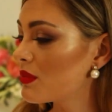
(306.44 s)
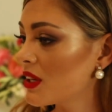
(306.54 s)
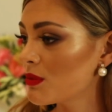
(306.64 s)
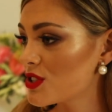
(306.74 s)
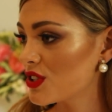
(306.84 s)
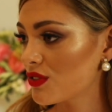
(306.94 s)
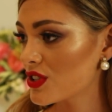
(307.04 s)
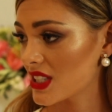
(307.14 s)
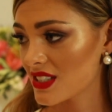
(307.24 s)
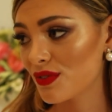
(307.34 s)
Being Miss
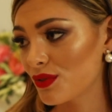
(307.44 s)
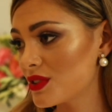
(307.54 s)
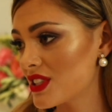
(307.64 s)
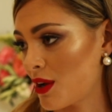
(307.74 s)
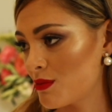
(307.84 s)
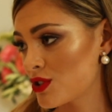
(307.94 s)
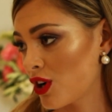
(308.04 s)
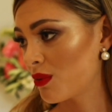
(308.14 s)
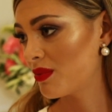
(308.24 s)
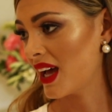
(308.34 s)
Universe is a full-time job,